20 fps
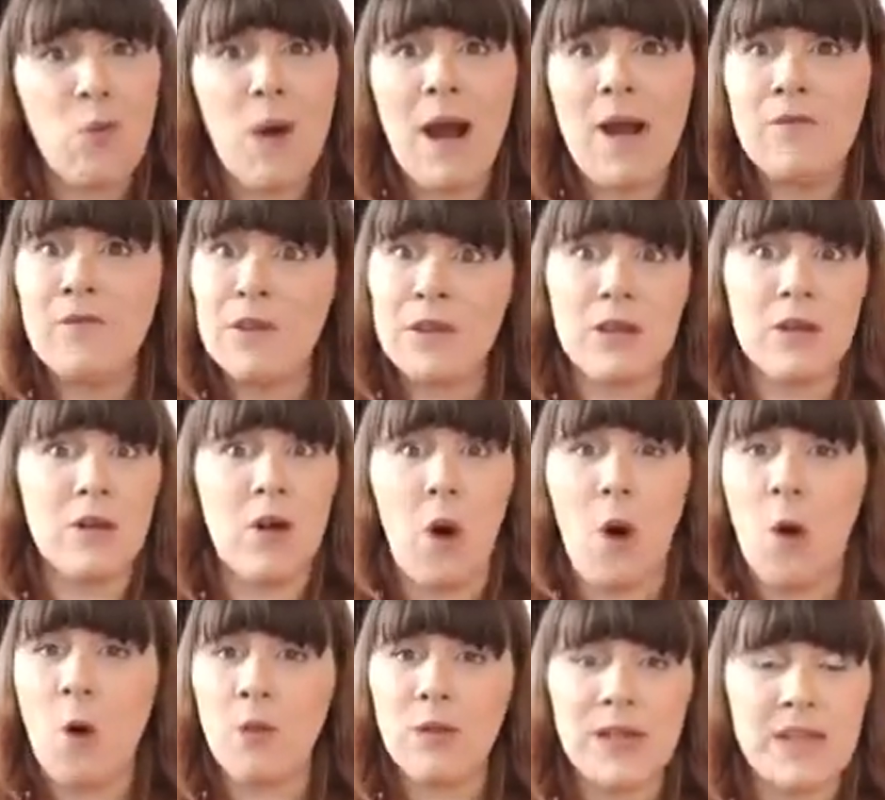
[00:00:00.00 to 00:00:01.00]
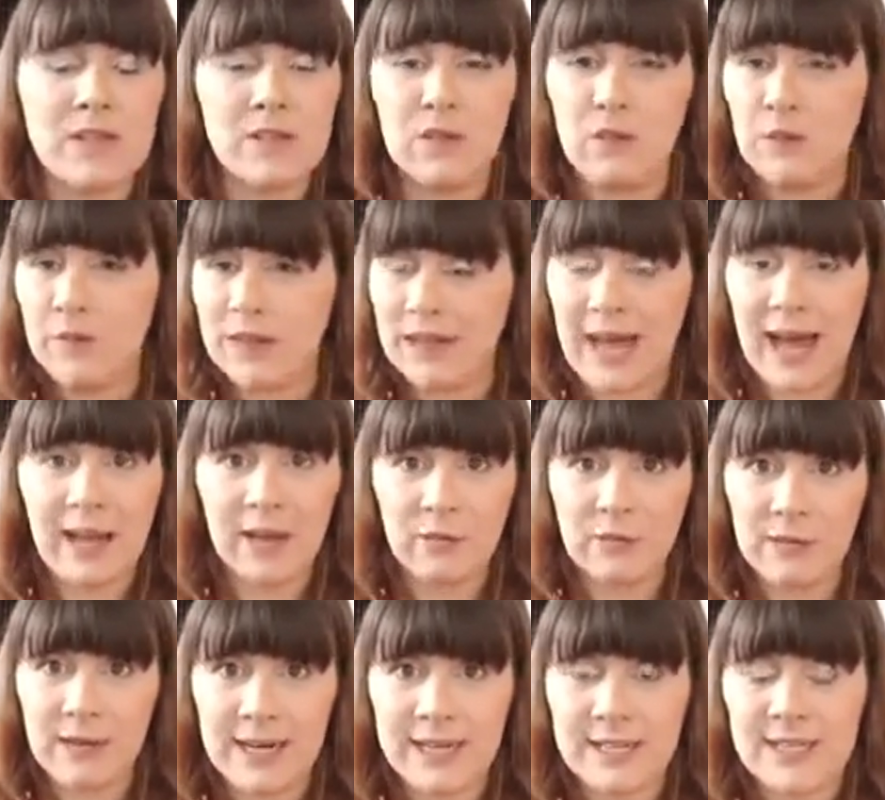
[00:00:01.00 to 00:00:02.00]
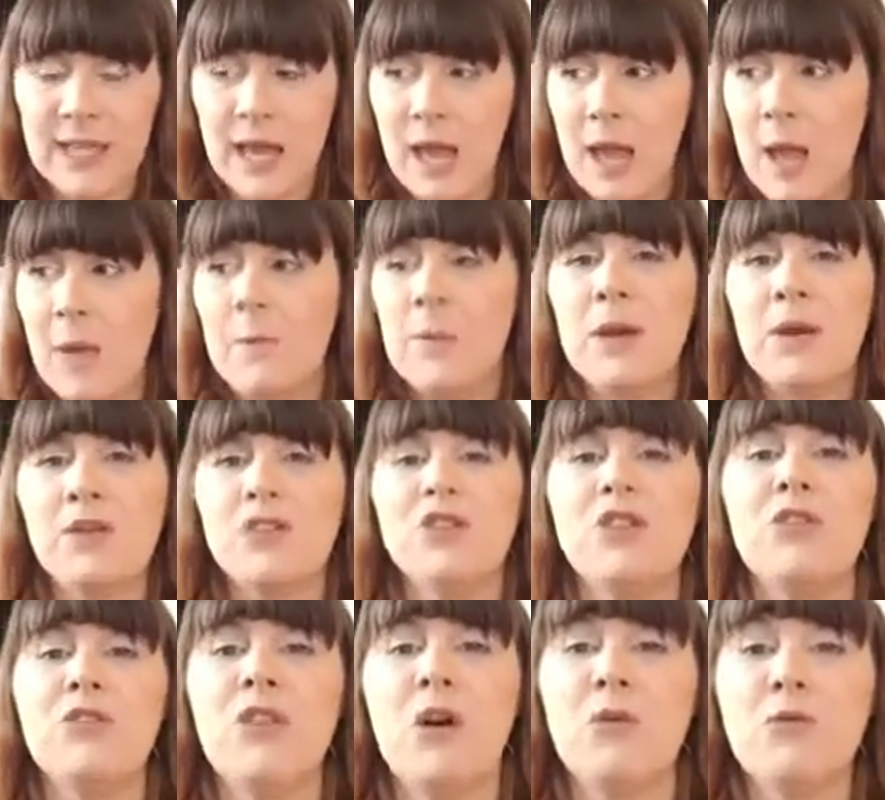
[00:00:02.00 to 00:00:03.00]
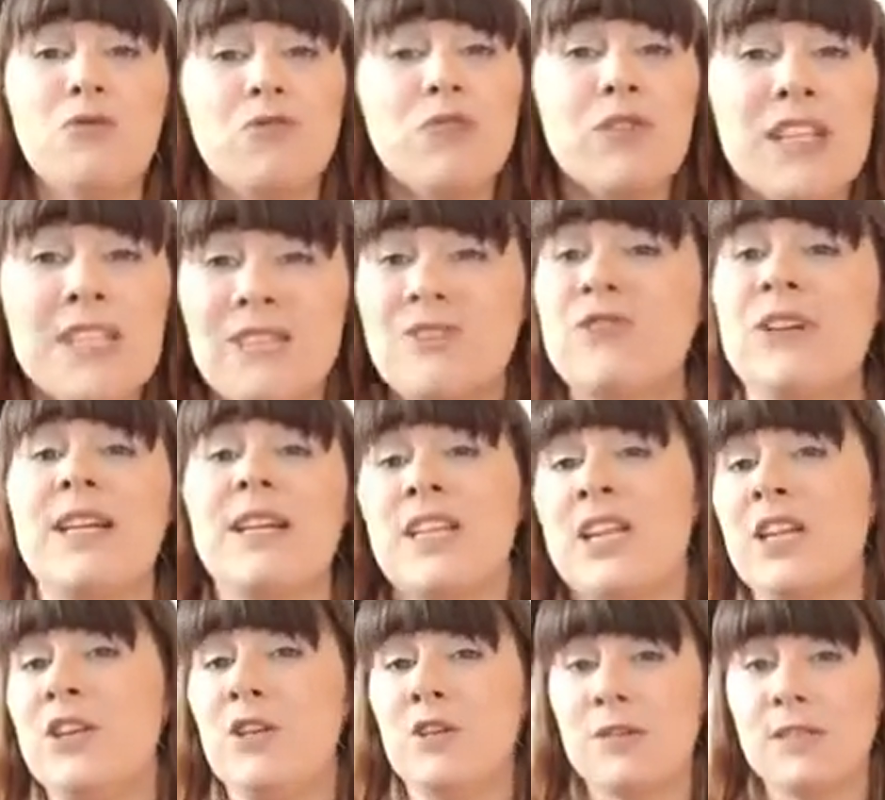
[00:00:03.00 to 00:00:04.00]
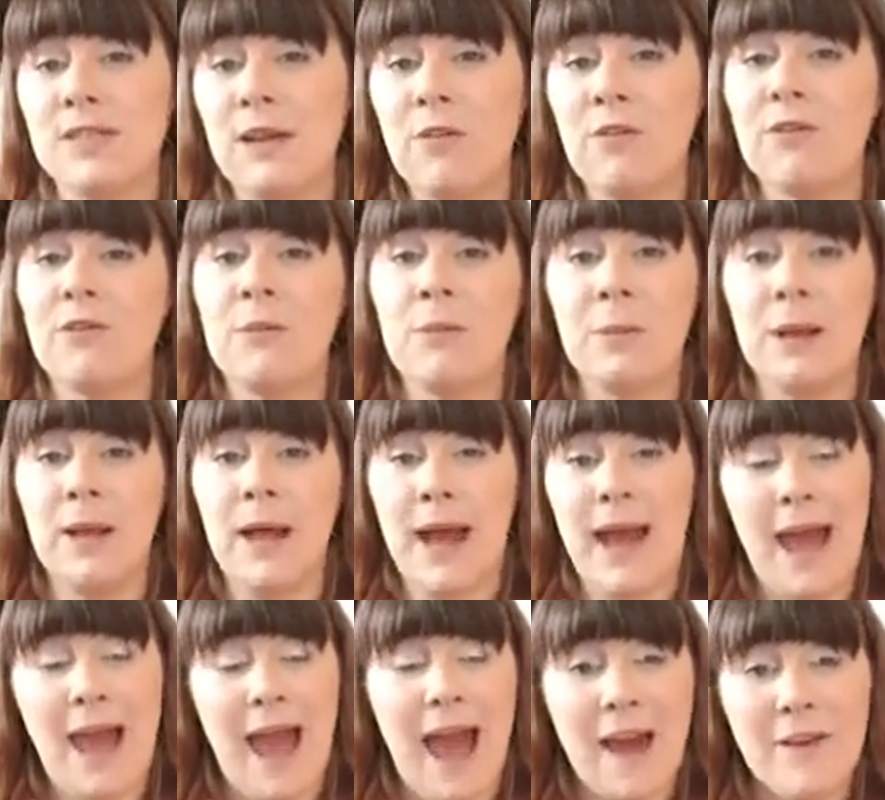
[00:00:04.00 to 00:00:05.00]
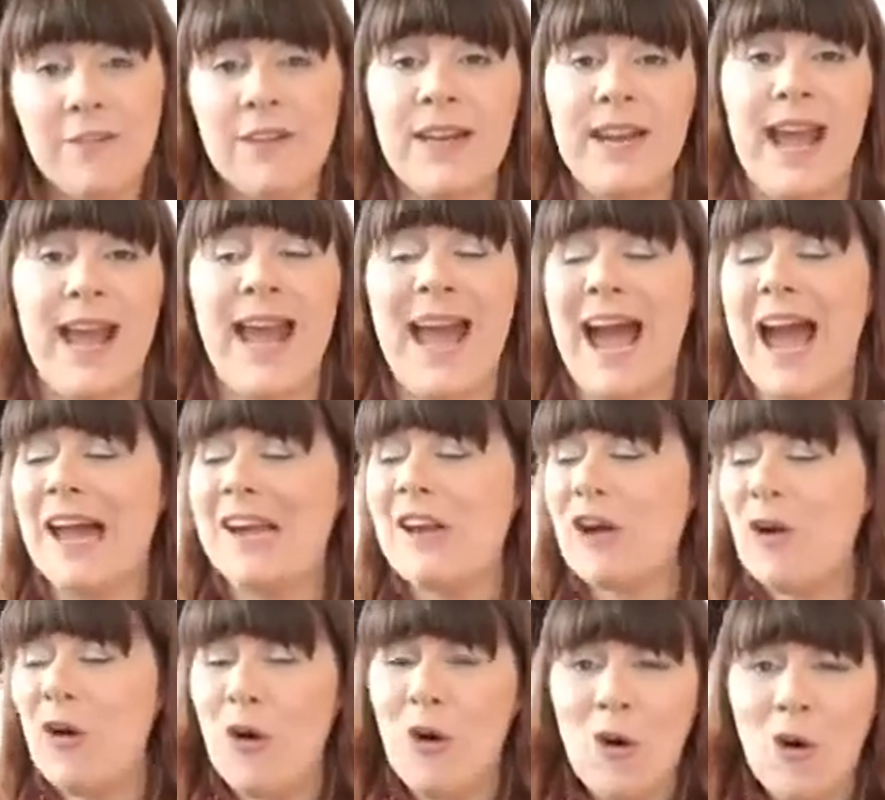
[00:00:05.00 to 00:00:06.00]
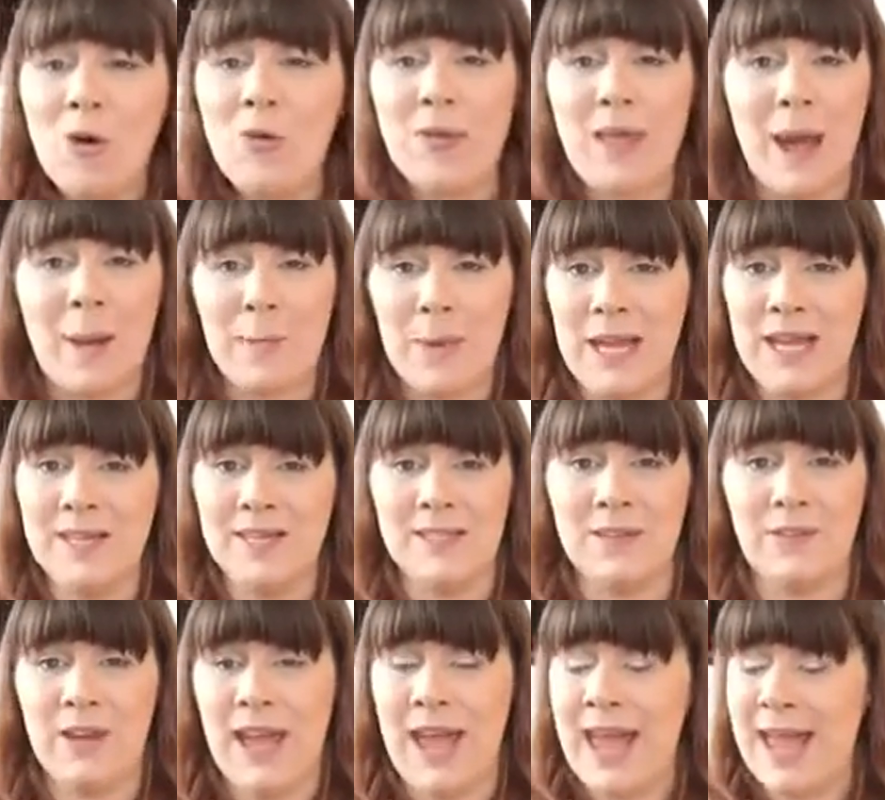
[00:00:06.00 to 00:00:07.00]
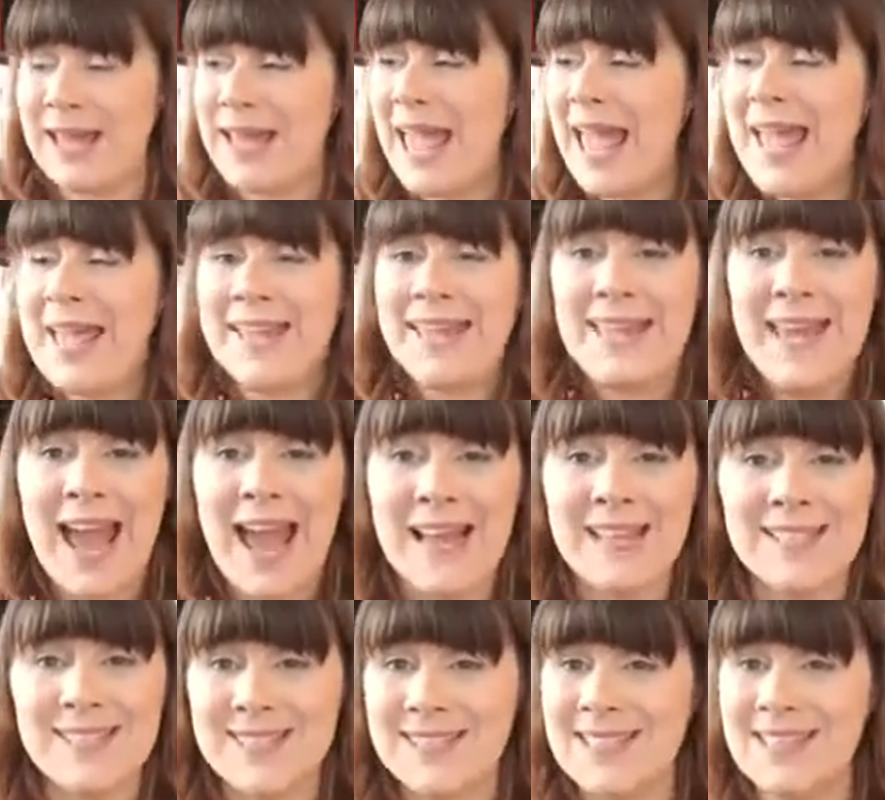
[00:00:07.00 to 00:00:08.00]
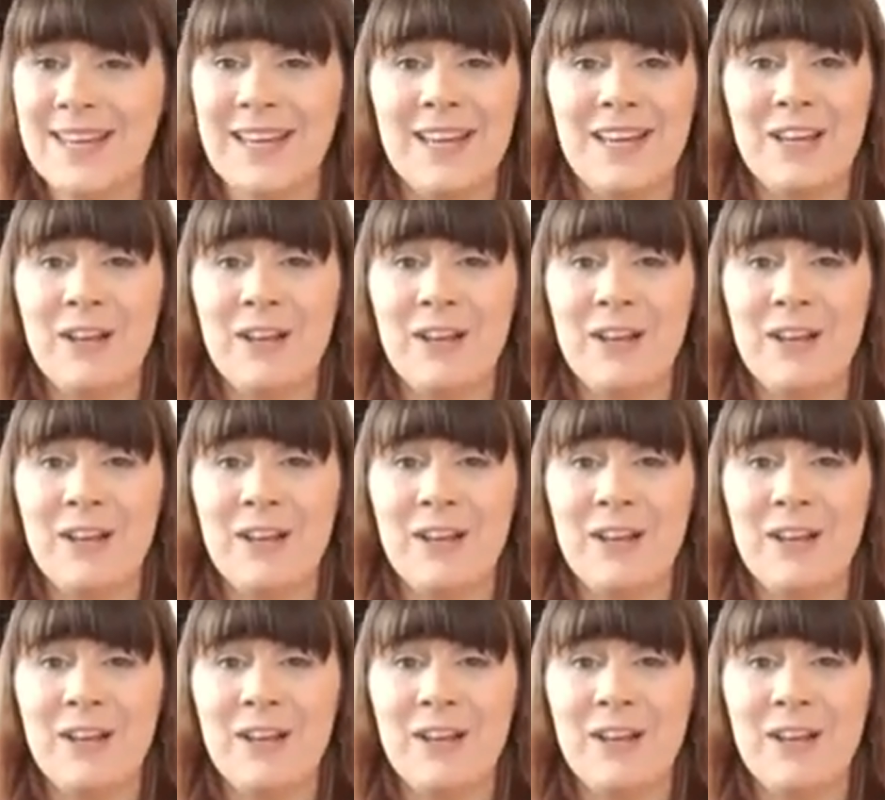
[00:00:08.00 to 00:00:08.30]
rather than all these other calories, because you're not restricting yourself from having it. And own that piece of cake. Yes,